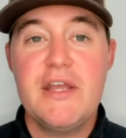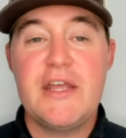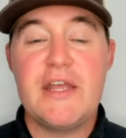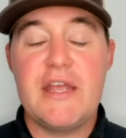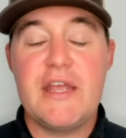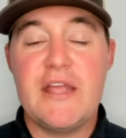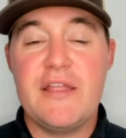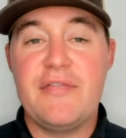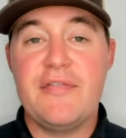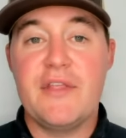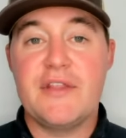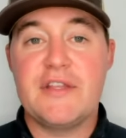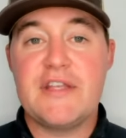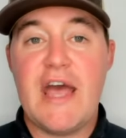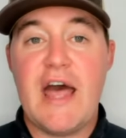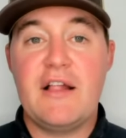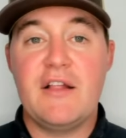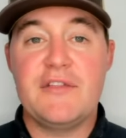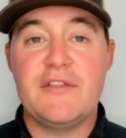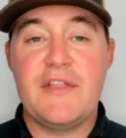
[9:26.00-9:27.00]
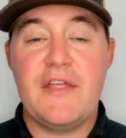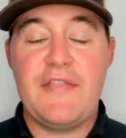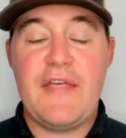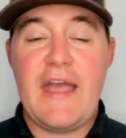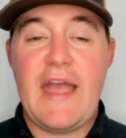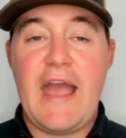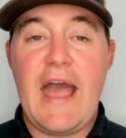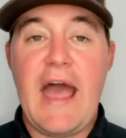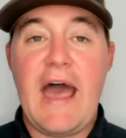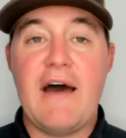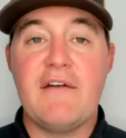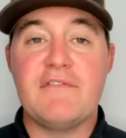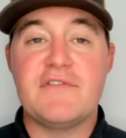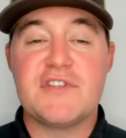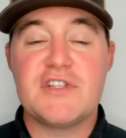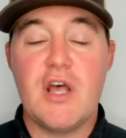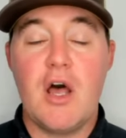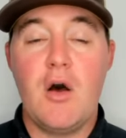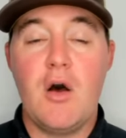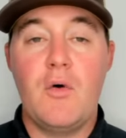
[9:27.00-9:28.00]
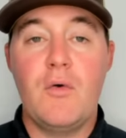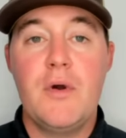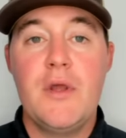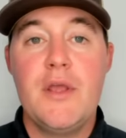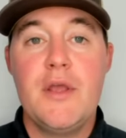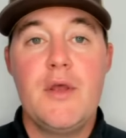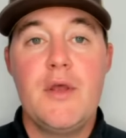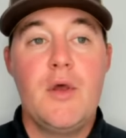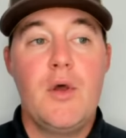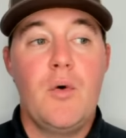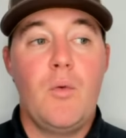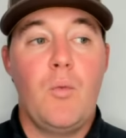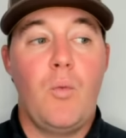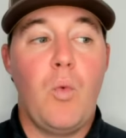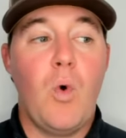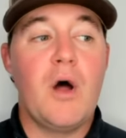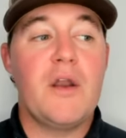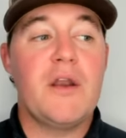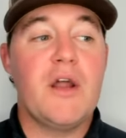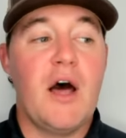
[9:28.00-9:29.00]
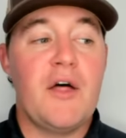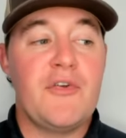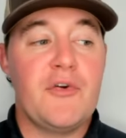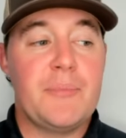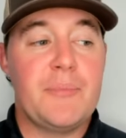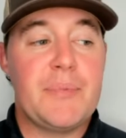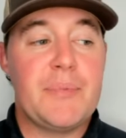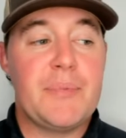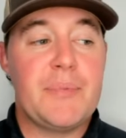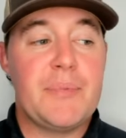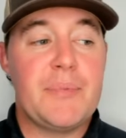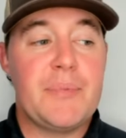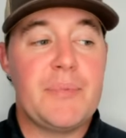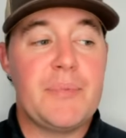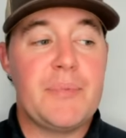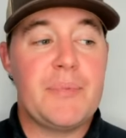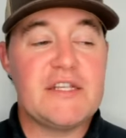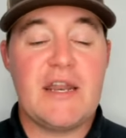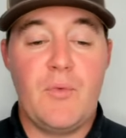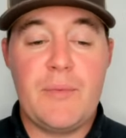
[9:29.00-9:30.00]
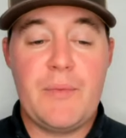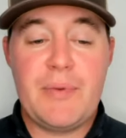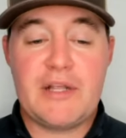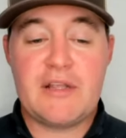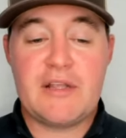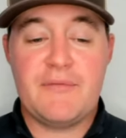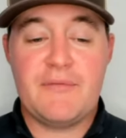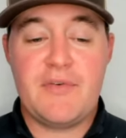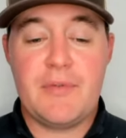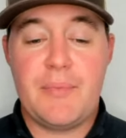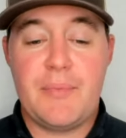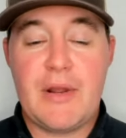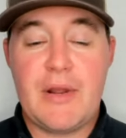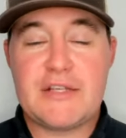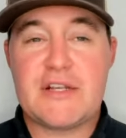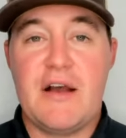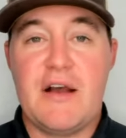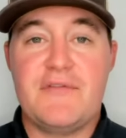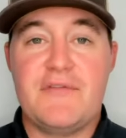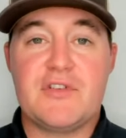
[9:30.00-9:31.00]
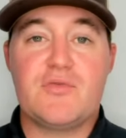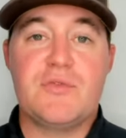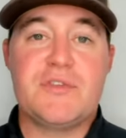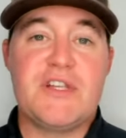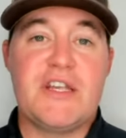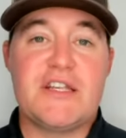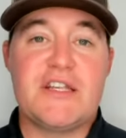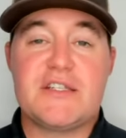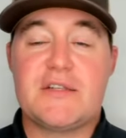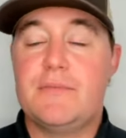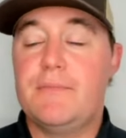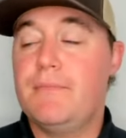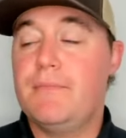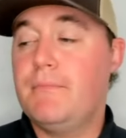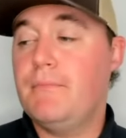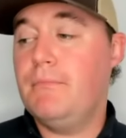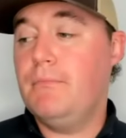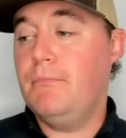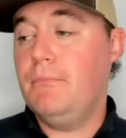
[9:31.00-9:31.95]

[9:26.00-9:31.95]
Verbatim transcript: in the talent that they have. So, one other piece that we picked up from the press conference was this.